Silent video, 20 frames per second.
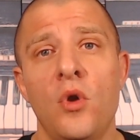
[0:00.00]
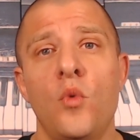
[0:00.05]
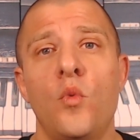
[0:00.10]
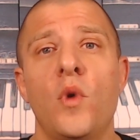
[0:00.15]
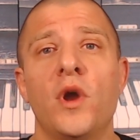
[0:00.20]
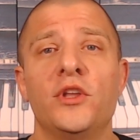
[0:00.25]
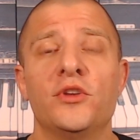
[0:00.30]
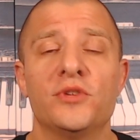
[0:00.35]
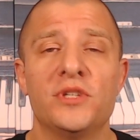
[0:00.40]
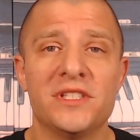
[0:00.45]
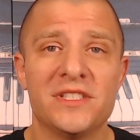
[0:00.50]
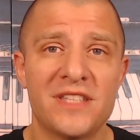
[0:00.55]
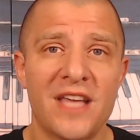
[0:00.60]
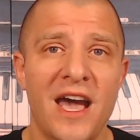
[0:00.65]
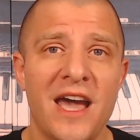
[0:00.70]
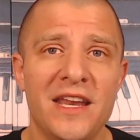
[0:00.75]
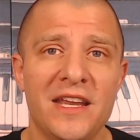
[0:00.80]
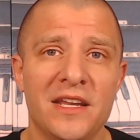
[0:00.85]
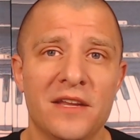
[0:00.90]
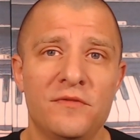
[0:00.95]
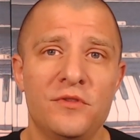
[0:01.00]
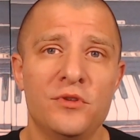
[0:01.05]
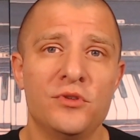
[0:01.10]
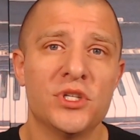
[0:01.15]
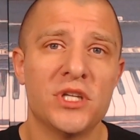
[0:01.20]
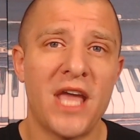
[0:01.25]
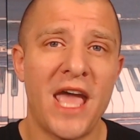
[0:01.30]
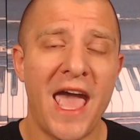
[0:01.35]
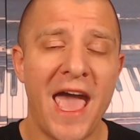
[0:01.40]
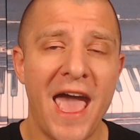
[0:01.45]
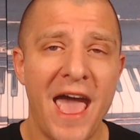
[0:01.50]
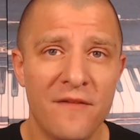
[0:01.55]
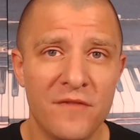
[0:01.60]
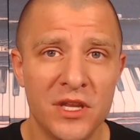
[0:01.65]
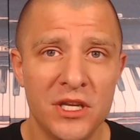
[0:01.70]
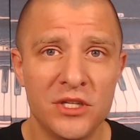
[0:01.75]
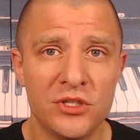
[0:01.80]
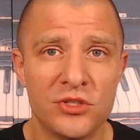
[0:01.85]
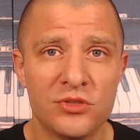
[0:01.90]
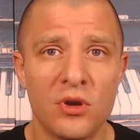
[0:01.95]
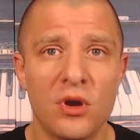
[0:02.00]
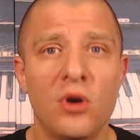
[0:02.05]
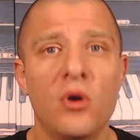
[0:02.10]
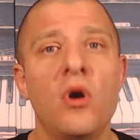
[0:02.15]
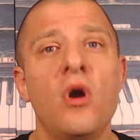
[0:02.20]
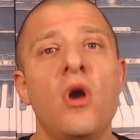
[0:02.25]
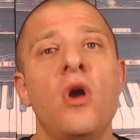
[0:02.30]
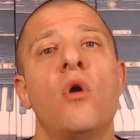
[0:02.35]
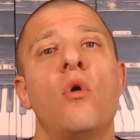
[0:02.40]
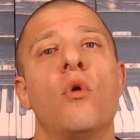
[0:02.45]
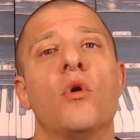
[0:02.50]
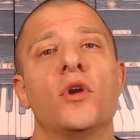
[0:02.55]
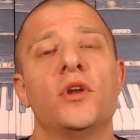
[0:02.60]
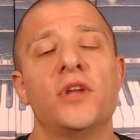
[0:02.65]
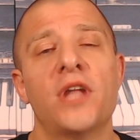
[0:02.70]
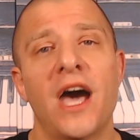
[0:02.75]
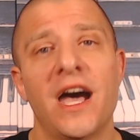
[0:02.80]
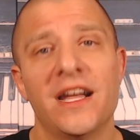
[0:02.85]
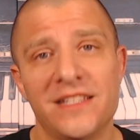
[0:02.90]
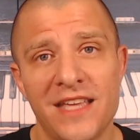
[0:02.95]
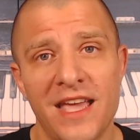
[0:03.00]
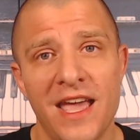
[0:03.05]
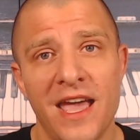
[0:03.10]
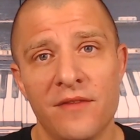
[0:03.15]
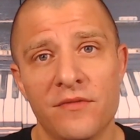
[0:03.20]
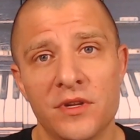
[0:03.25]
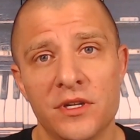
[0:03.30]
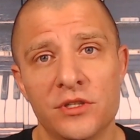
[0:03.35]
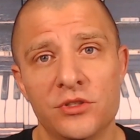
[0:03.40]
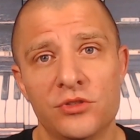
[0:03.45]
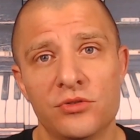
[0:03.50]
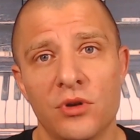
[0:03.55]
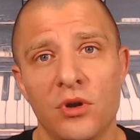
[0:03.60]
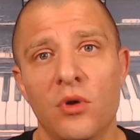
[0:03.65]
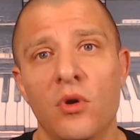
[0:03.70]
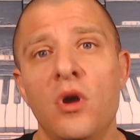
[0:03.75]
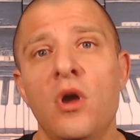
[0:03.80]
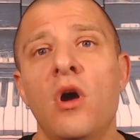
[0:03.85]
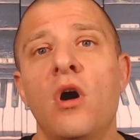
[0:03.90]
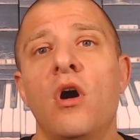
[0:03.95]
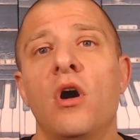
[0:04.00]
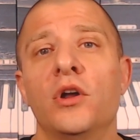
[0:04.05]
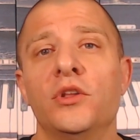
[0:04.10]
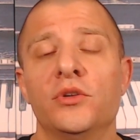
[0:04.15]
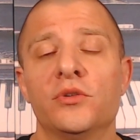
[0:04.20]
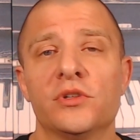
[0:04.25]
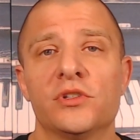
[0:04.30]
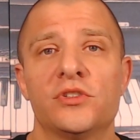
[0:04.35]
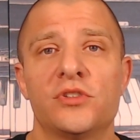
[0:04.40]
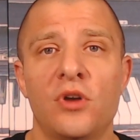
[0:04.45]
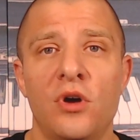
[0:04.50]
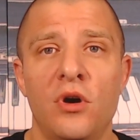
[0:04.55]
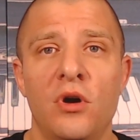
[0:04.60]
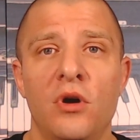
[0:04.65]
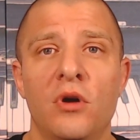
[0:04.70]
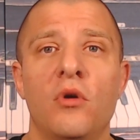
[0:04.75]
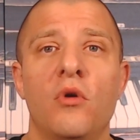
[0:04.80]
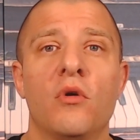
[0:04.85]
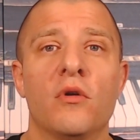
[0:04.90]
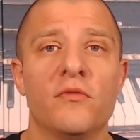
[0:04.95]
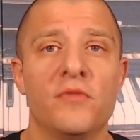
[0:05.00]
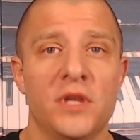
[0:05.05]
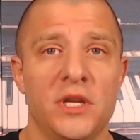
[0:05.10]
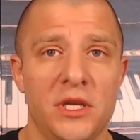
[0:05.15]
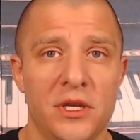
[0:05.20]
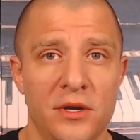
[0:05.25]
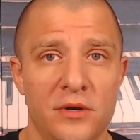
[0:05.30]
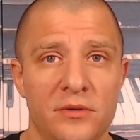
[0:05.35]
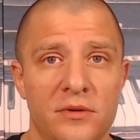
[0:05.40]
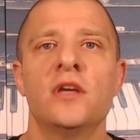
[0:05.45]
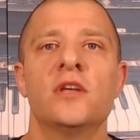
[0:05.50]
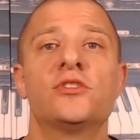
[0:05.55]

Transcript: when you're deciding if you should have an intro or not to have an intro on your song or video.